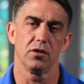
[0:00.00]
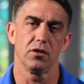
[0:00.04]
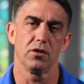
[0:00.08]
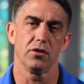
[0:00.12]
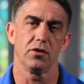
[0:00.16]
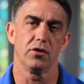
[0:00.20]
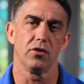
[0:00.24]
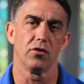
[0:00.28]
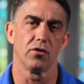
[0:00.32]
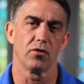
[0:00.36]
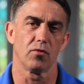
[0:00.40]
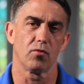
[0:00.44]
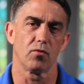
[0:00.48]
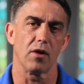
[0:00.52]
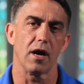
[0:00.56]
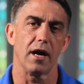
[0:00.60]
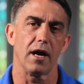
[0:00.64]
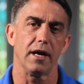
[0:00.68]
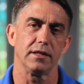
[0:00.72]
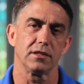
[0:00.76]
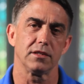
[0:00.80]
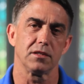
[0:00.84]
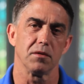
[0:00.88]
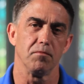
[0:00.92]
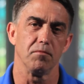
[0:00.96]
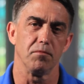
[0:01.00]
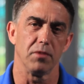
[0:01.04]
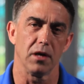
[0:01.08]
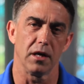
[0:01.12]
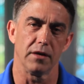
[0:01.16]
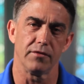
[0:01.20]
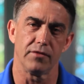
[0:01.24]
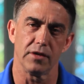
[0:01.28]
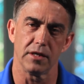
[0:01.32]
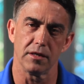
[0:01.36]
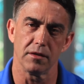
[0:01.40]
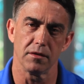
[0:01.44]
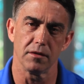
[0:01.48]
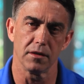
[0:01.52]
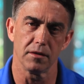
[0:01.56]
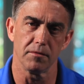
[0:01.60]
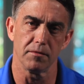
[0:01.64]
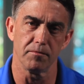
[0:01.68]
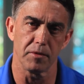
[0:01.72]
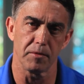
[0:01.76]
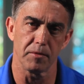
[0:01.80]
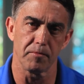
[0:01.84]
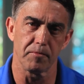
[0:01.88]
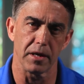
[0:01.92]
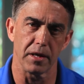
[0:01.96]
you're to rise above it
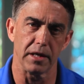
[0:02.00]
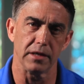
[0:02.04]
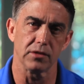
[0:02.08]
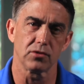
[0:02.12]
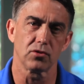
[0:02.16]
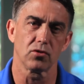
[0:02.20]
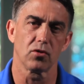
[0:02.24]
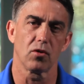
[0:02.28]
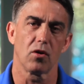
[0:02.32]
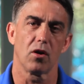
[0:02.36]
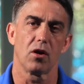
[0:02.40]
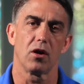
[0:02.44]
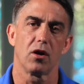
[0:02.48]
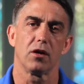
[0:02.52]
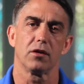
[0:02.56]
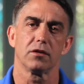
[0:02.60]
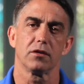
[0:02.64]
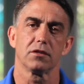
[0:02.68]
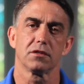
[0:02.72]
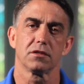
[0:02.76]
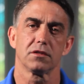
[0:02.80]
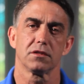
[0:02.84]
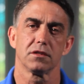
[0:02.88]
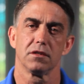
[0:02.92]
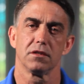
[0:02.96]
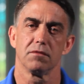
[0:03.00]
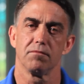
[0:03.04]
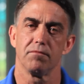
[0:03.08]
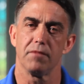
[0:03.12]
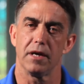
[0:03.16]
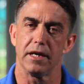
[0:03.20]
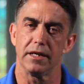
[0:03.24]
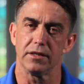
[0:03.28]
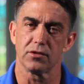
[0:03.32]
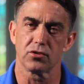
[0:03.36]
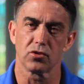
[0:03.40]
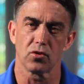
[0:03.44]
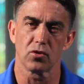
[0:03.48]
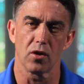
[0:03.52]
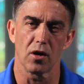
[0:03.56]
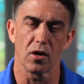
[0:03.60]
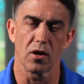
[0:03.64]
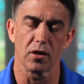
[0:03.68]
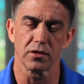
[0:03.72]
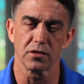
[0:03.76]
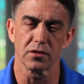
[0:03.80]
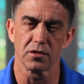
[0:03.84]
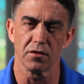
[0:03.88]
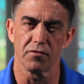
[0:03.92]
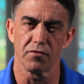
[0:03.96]
and be patriarchs,
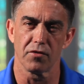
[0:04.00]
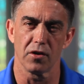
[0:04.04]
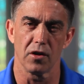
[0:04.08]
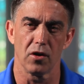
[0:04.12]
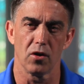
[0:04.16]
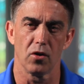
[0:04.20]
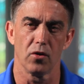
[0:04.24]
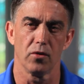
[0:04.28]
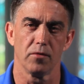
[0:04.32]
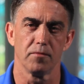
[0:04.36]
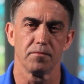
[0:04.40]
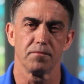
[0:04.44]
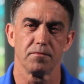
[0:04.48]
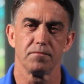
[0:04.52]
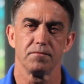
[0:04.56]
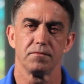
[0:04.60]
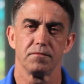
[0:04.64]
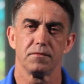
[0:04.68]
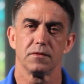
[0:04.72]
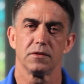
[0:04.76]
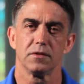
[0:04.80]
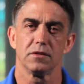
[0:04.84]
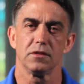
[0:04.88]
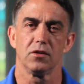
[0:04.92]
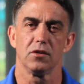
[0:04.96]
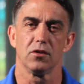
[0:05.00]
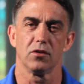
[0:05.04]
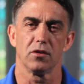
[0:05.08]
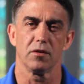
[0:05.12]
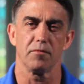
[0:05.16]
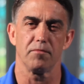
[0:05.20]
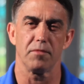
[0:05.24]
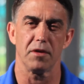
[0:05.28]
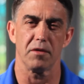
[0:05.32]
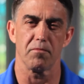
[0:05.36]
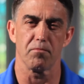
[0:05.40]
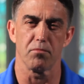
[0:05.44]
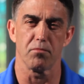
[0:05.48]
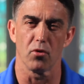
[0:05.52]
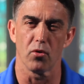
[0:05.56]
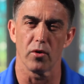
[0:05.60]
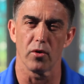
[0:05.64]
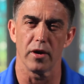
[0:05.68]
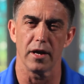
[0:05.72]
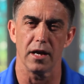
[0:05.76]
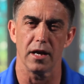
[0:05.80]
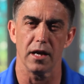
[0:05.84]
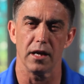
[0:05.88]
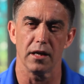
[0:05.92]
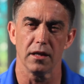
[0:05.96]
matriarchs of hope. You're to be
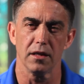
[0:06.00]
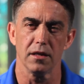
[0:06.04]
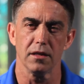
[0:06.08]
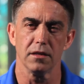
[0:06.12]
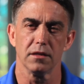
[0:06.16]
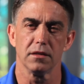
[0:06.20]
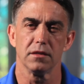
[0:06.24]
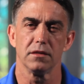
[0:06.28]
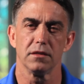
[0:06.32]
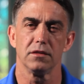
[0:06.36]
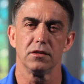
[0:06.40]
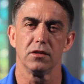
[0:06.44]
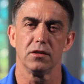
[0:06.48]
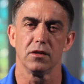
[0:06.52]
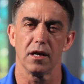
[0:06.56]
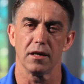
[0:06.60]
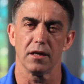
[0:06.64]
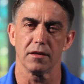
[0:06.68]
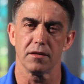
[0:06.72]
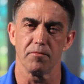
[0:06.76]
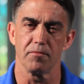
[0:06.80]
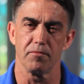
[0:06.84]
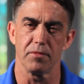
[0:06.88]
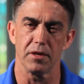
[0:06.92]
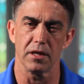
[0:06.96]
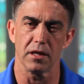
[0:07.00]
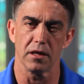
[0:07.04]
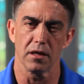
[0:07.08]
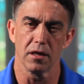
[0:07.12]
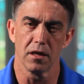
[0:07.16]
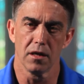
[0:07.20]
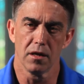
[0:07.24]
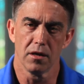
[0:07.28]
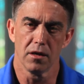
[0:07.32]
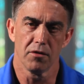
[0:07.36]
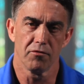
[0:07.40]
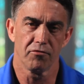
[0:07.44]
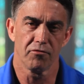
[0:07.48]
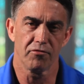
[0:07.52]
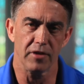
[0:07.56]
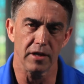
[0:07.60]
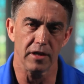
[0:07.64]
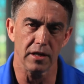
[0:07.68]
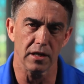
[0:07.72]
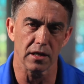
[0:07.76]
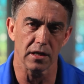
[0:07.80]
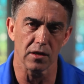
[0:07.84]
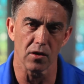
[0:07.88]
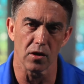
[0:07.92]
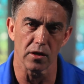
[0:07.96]
buoyant. You're not to be
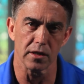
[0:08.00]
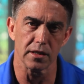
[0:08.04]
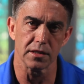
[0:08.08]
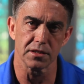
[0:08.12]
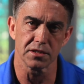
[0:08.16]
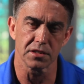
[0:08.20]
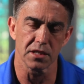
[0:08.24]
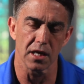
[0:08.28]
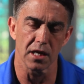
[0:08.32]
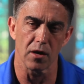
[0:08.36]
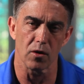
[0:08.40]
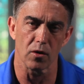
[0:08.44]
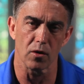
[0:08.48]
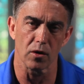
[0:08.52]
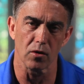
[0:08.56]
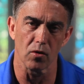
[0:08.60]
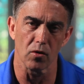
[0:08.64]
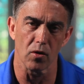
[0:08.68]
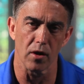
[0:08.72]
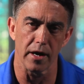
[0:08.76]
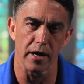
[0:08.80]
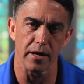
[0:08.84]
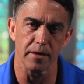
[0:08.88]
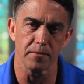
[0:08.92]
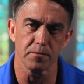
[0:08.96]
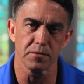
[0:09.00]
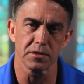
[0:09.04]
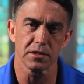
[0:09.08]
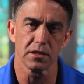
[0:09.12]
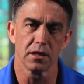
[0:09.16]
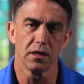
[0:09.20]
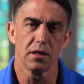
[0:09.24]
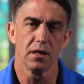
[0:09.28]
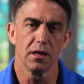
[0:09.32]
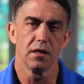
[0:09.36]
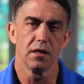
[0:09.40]
feeding on the sour grapes.